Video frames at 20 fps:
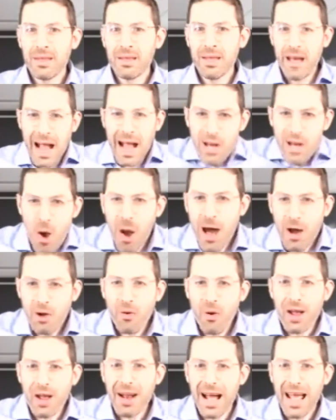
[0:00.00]
I know how
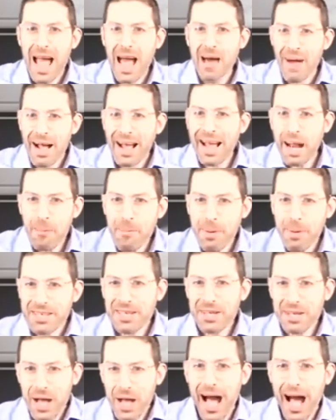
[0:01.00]
great I am. I got a piece
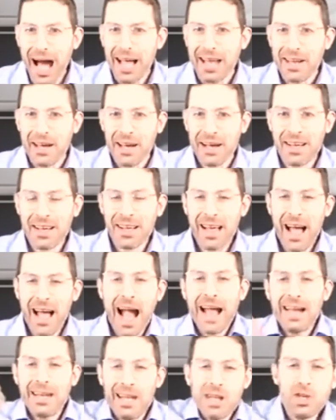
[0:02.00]
of God.
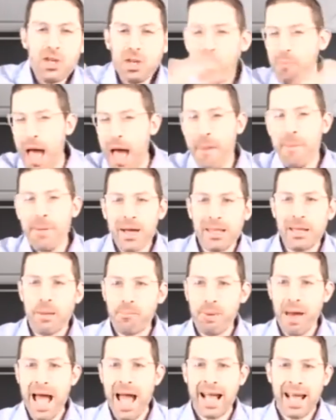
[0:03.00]
I need you to pat me on the
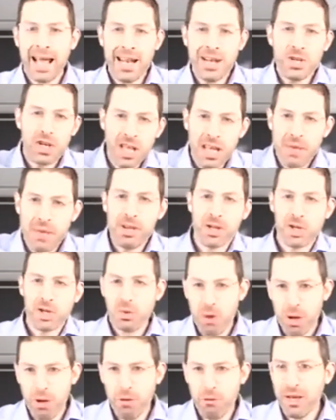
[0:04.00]
back. I need you to give me a
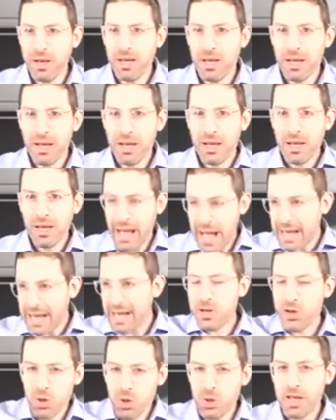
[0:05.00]
trophy. I
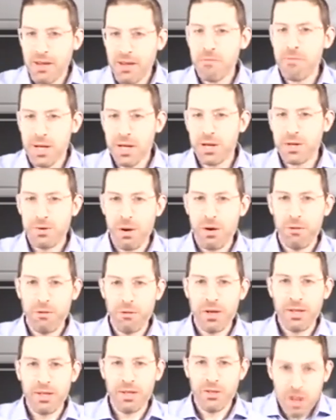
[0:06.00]
need you to give me a
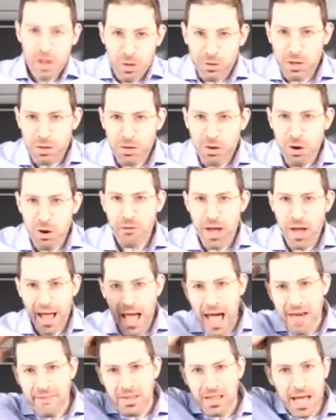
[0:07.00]
trophy. Do you know what the trophy I
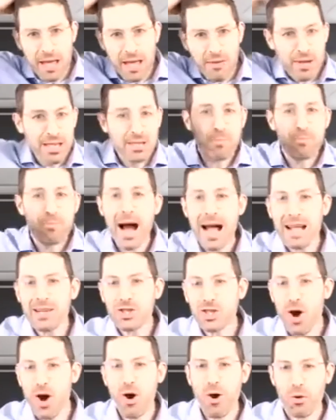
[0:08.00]
have in life is? My
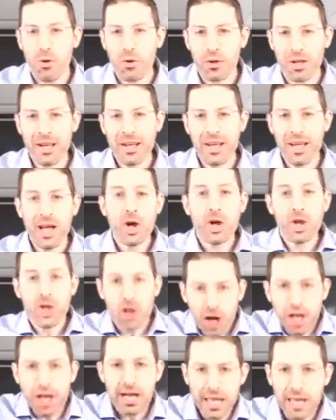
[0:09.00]
soul.
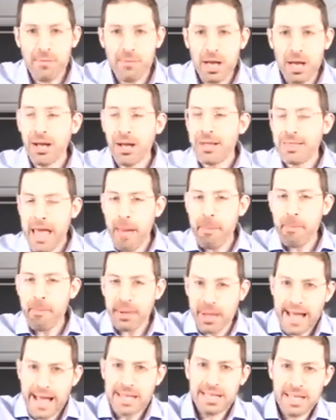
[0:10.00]
You're going to give me that
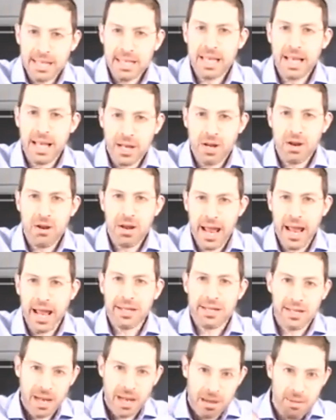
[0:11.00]
plastic thing in your hand
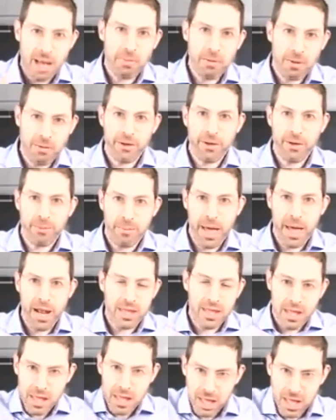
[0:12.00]
is going to make me feel better
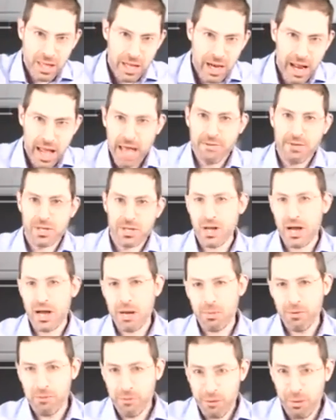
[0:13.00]
than the thing that I have inside
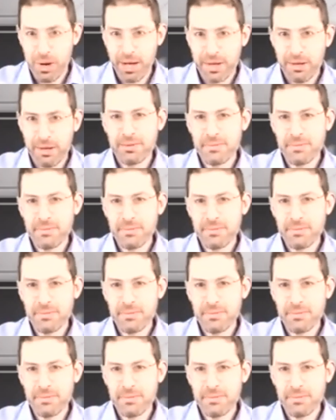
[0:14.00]
me for real?